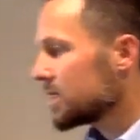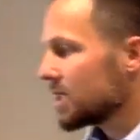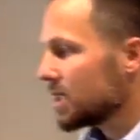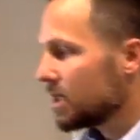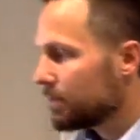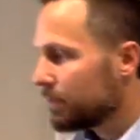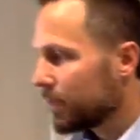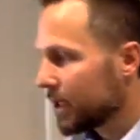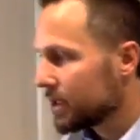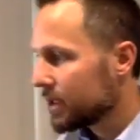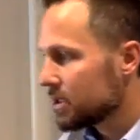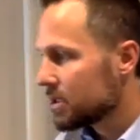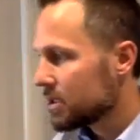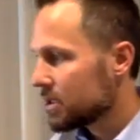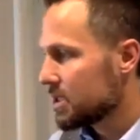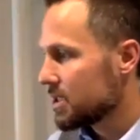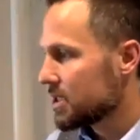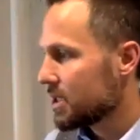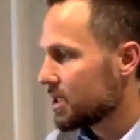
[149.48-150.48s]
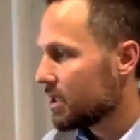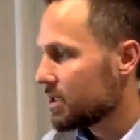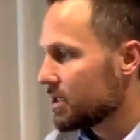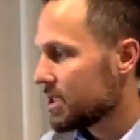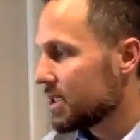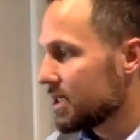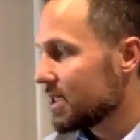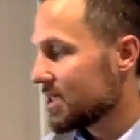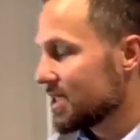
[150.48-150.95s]
the abundance and
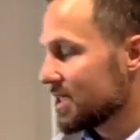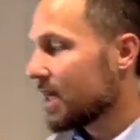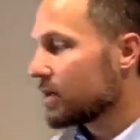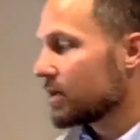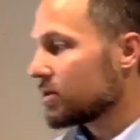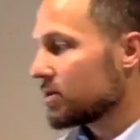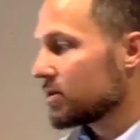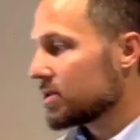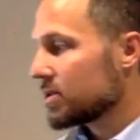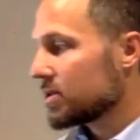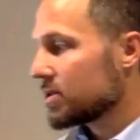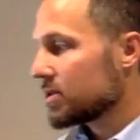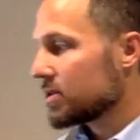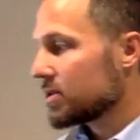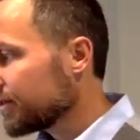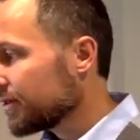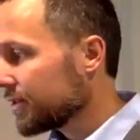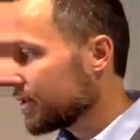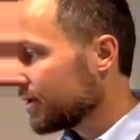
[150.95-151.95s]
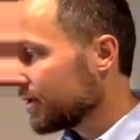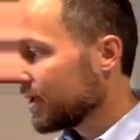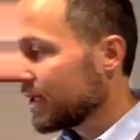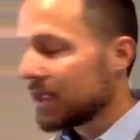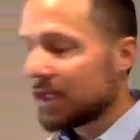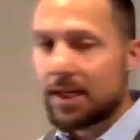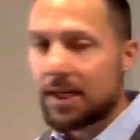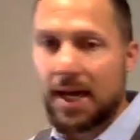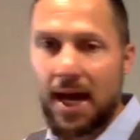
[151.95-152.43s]
scarcity cycles in health,
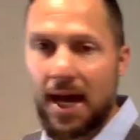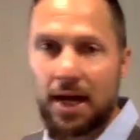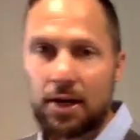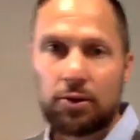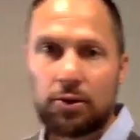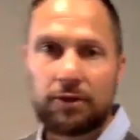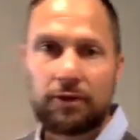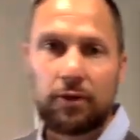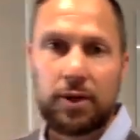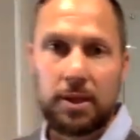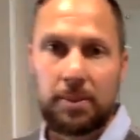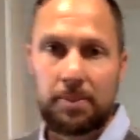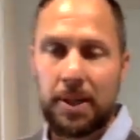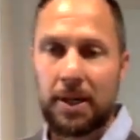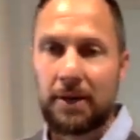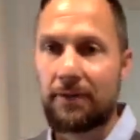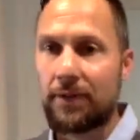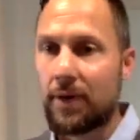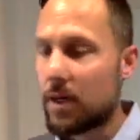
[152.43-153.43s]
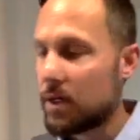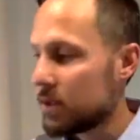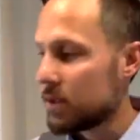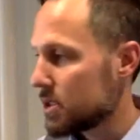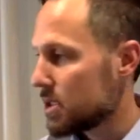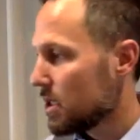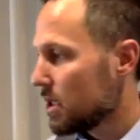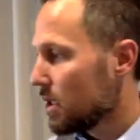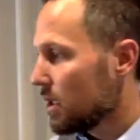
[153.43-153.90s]
and then how to avoid the
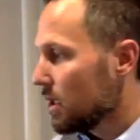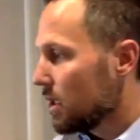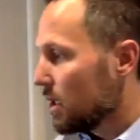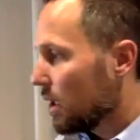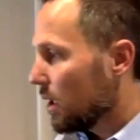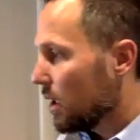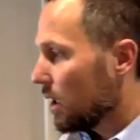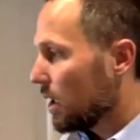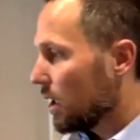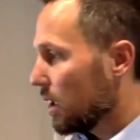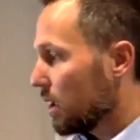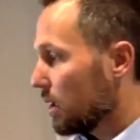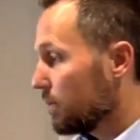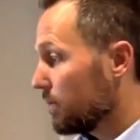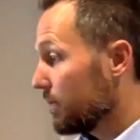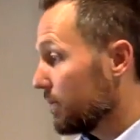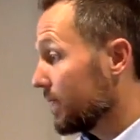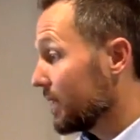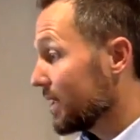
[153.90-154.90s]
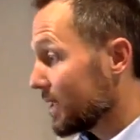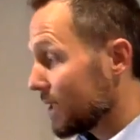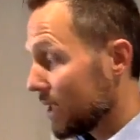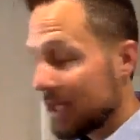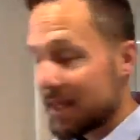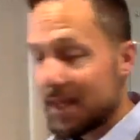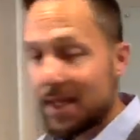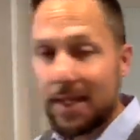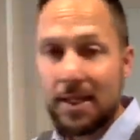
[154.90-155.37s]
pitfalls. I
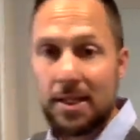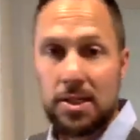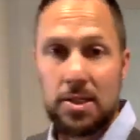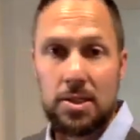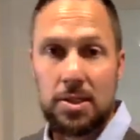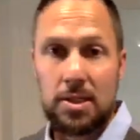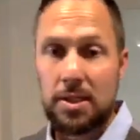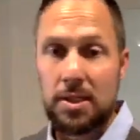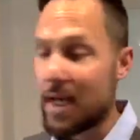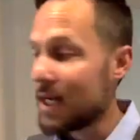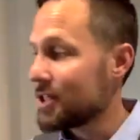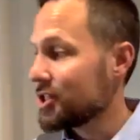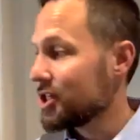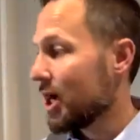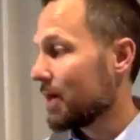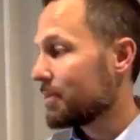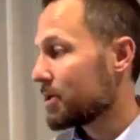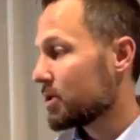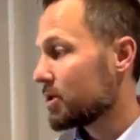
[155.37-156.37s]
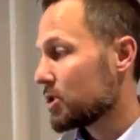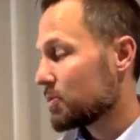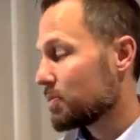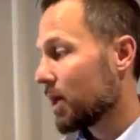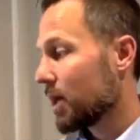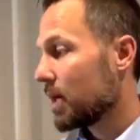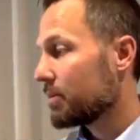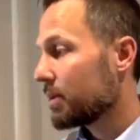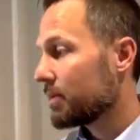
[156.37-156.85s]
think that chapter is
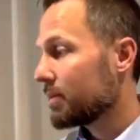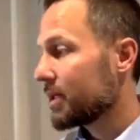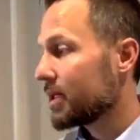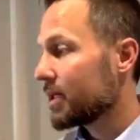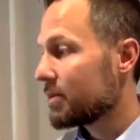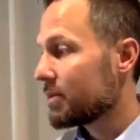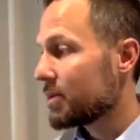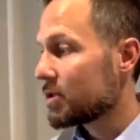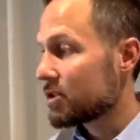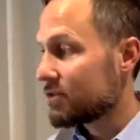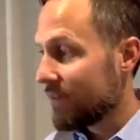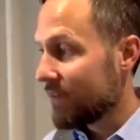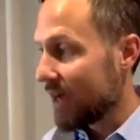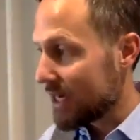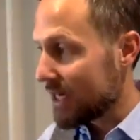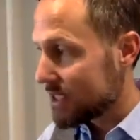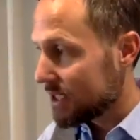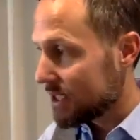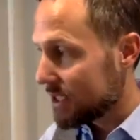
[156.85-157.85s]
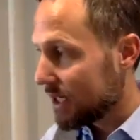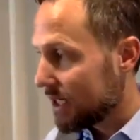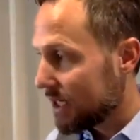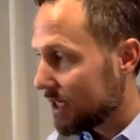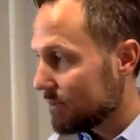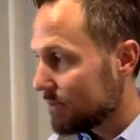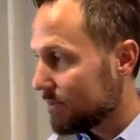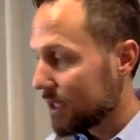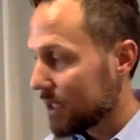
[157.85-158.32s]
probably the most
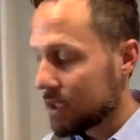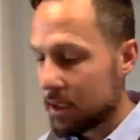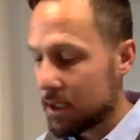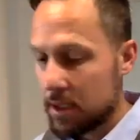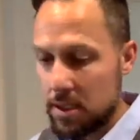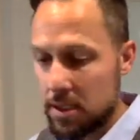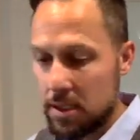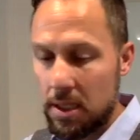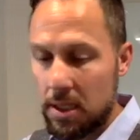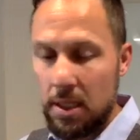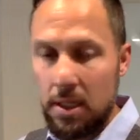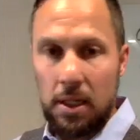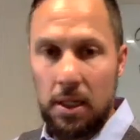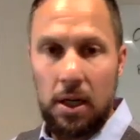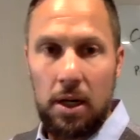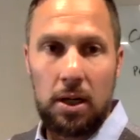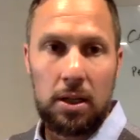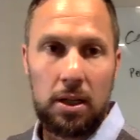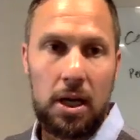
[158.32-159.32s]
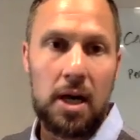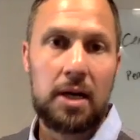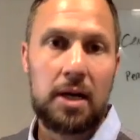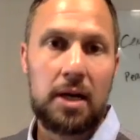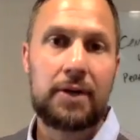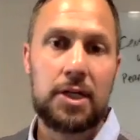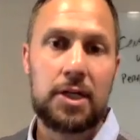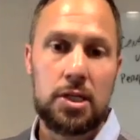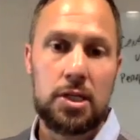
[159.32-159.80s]
fascinating because a lot of
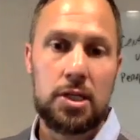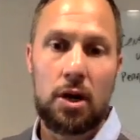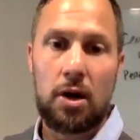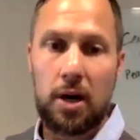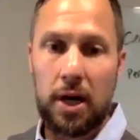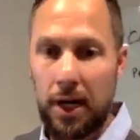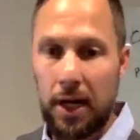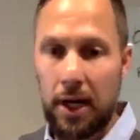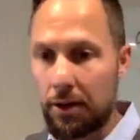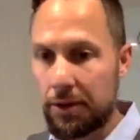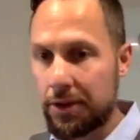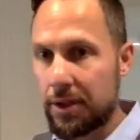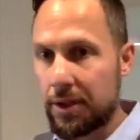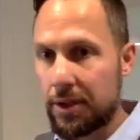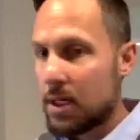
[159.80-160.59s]
us, our health,